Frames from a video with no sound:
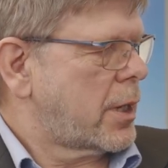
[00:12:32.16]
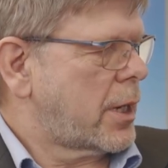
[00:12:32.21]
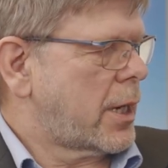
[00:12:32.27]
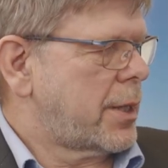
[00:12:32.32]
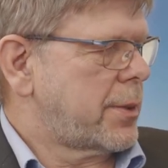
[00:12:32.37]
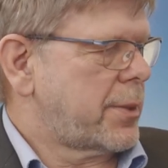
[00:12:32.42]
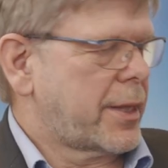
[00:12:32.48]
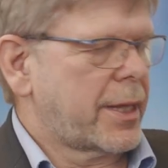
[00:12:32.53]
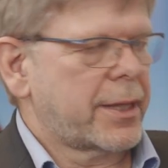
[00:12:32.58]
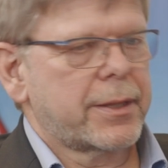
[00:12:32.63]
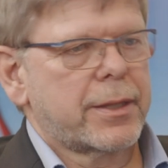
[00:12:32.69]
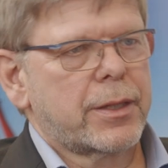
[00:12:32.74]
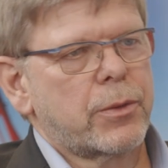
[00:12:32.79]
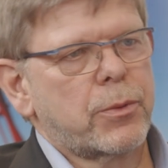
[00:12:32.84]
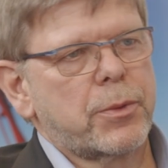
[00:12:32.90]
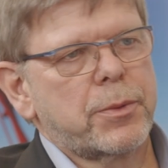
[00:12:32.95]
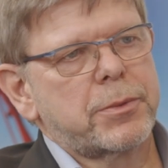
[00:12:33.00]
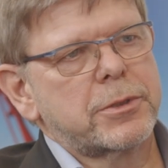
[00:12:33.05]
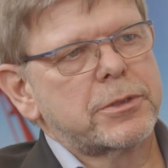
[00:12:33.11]
And then
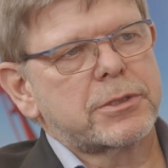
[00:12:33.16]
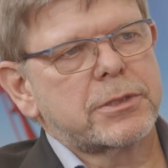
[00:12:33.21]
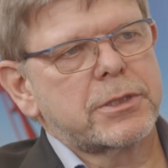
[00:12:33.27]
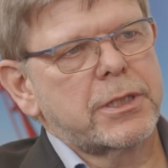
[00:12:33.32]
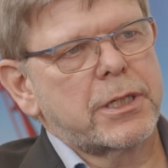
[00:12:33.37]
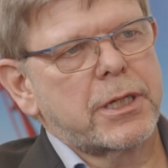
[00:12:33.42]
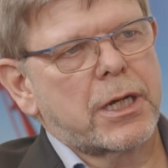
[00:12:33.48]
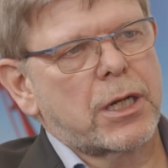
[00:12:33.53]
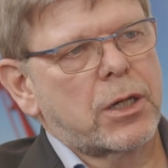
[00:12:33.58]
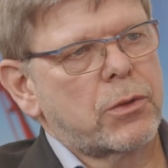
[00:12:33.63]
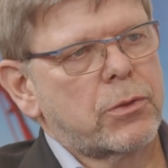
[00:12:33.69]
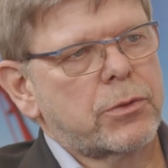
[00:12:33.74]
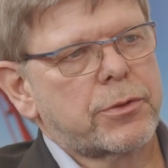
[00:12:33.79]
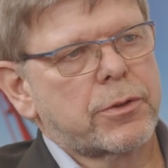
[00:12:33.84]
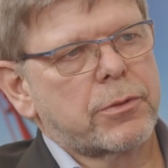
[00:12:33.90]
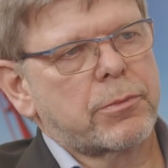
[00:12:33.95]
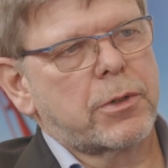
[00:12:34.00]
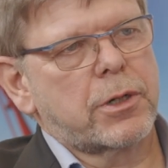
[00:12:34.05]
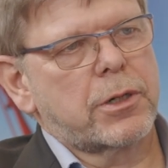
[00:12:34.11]
uh, we will see how
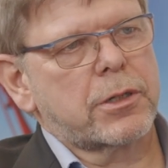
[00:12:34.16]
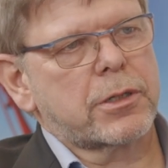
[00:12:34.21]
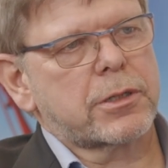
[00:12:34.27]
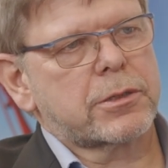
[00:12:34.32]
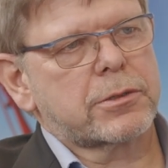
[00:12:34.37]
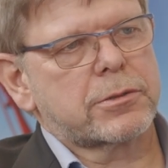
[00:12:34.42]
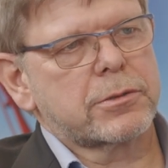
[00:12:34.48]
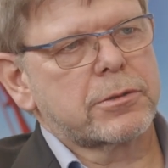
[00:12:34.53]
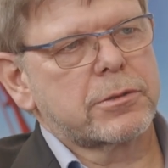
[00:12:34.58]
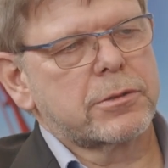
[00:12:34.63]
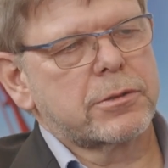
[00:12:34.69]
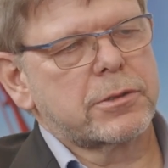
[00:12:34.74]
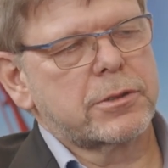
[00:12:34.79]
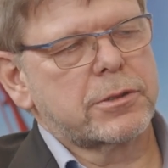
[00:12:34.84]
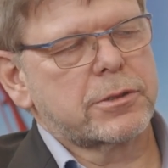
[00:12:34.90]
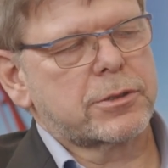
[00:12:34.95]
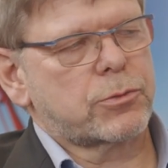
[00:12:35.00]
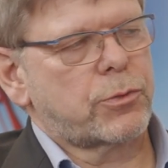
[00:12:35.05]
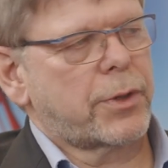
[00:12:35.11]
the market
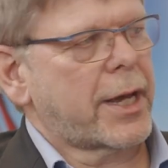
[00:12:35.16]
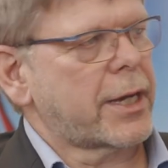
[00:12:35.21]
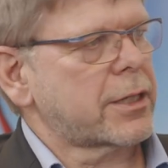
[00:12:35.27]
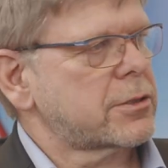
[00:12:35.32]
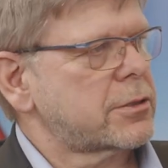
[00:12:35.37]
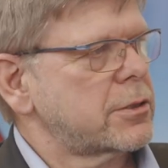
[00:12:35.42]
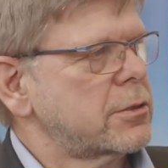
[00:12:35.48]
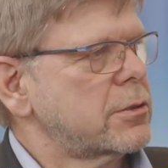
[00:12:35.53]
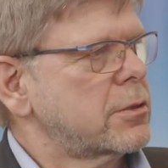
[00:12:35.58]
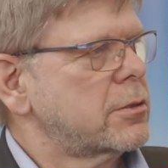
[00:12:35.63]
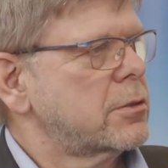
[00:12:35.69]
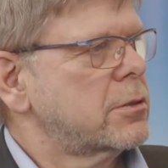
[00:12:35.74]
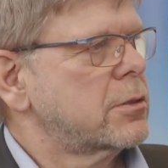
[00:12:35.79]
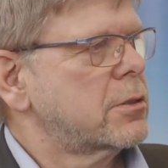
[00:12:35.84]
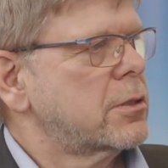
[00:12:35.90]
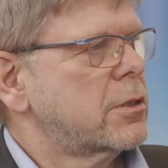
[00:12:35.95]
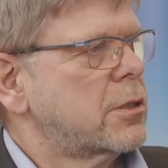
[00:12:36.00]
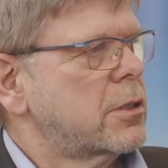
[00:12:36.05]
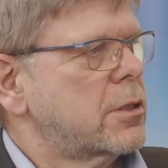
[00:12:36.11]
is reacting.
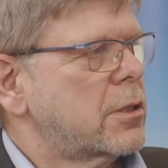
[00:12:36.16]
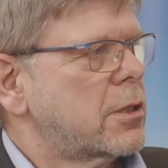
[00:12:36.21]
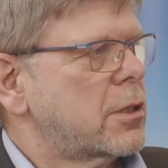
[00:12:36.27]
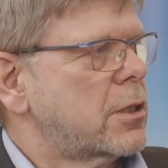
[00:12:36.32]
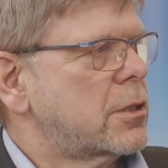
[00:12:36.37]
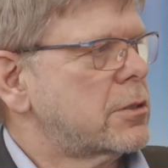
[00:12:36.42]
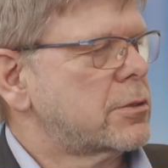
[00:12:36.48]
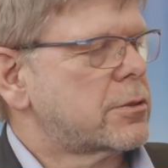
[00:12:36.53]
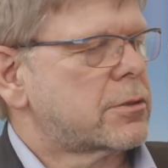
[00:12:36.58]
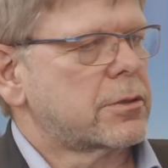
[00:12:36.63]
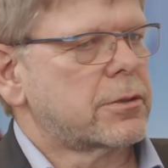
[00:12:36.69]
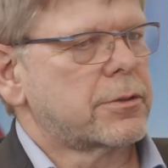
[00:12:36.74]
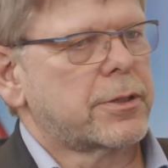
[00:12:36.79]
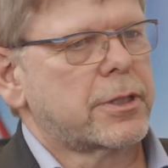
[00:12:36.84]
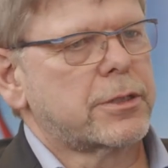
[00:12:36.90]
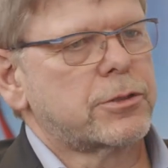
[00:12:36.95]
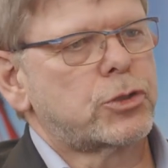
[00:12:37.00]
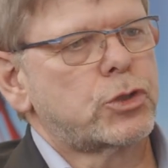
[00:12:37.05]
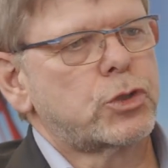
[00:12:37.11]
And uh,
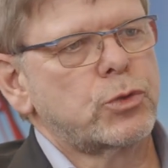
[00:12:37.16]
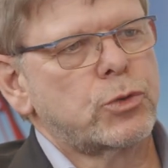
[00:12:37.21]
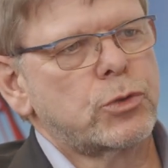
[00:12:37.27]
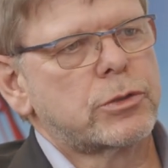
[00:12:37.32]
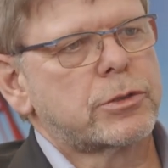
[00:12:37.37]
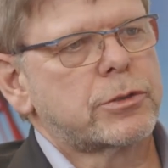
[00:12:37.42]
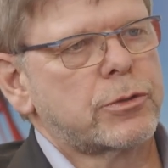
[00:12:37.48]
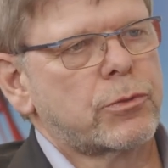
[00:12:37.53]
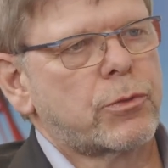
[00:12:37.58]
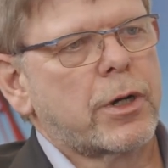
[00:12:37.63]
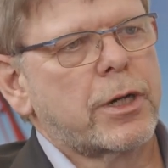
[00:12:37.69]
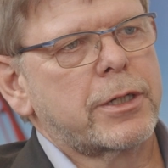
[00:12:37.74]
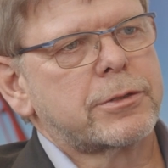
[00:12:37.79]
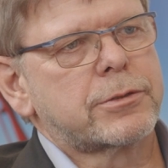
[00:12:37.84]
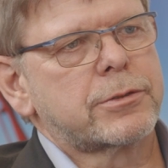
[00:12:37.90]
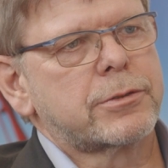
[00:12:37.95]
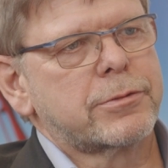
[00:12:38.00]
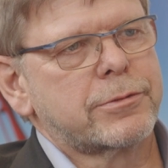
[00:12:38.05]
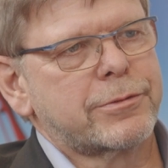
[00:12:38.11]
then choose the
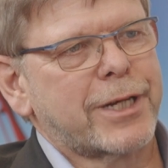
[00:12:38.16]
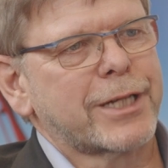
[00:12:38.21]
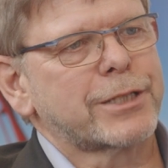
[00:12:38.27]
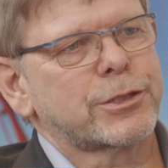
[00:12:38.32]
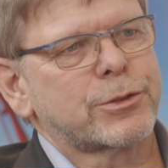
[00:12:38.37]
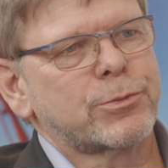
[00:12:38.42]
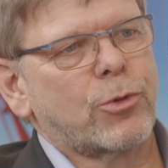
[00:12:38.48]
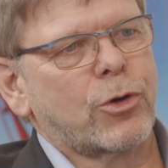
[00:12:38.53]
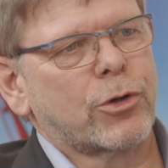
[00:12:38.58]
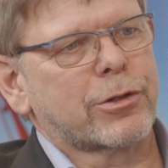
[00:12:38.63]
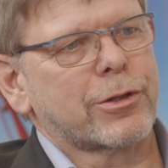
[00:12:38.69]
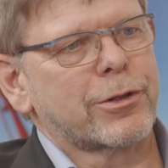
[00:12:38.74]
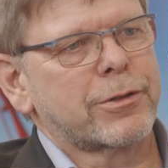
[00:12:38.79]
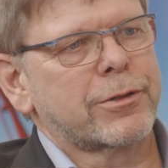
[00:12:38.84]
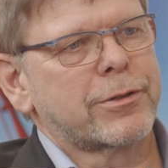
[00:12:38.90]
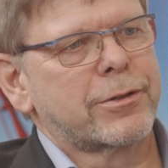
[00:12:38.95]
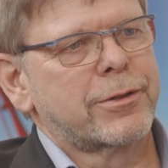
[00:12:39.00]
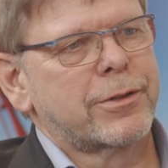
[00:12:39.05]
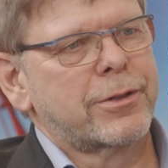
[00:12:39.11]
right next
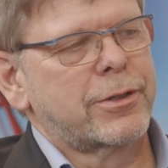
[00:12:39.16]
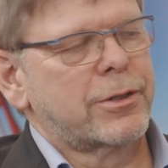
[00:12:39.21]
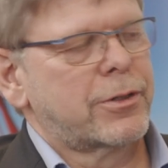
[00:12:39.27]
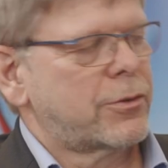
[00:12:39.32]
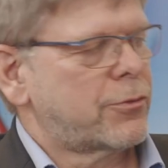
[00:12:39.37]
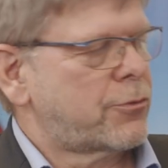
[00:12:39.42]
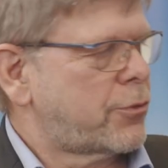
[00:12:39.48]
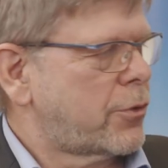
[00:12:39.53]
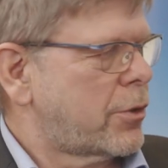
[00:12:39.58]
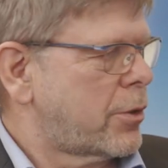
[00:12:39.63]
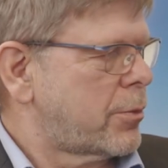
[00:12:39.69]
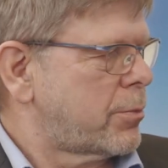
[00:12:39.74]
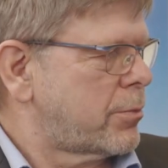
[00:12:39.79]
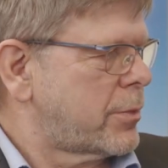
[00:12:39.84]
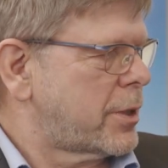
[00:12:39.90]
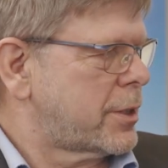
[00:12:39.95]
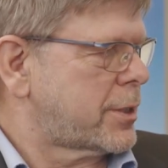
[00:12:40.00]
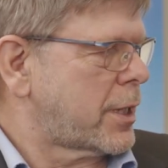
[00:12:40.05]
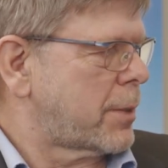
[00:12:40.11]
model for
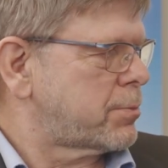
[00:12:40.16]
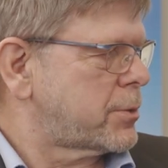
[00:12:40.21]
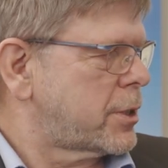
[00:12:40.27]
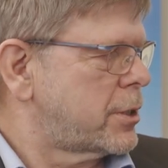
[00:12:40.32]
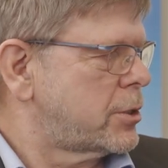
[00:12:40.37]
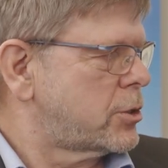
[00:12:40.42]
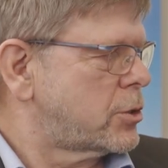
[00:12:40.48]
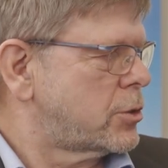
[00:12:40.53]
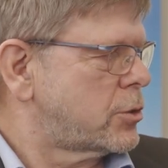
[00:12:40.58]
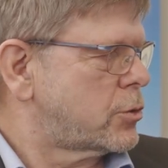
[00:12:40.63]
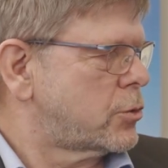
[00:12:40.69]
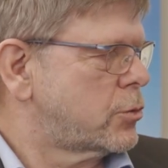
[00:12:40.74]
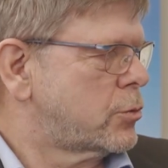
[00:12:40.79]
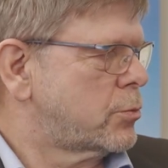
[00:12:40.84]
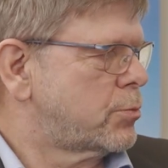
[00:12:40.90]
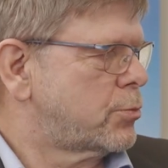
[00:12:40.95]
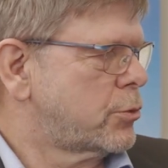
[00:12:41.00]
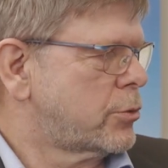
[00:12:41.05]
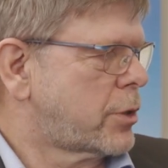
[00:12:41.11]
adaptation
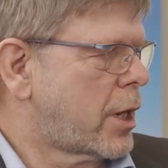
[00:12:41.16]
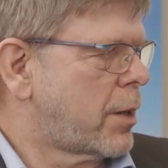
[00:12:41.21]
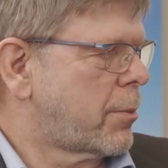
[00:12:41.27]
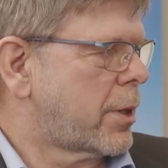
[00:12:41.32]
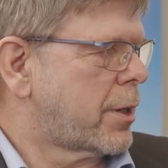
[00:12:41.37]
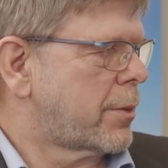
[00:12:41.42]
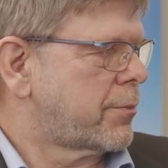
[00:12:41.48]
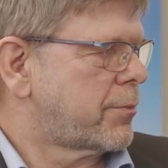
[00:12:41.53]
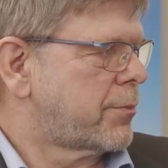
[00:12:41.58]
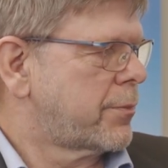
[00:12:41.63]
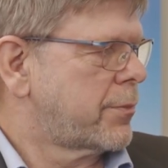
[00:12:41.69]
to PUDAMA.